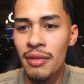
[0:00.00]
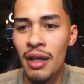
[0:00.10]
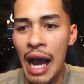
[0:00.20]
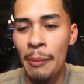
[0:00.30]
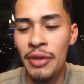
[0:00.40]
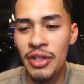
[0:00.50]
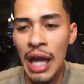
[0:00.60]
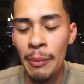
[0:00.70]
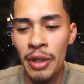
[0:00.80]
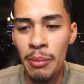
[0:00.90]
I'm
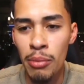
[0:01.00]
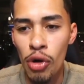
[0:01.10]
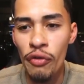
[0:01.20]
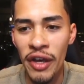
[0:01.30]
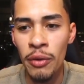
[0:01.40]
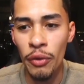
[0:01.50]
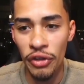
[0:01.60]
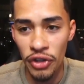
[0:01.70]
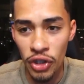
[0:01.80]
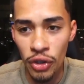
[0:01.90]
gonna move in with
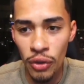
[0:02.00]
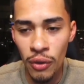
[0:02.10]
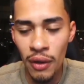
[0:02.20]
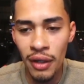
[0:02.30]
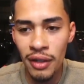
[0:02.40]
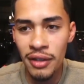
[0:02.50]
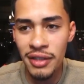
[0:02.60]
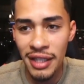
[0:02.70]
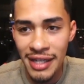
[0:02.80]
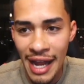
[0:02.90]
you
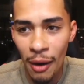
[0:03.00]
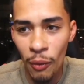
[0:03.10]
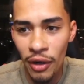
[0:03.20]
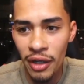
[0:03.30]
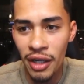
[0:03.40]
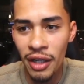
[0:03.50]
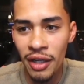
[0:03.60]
to network.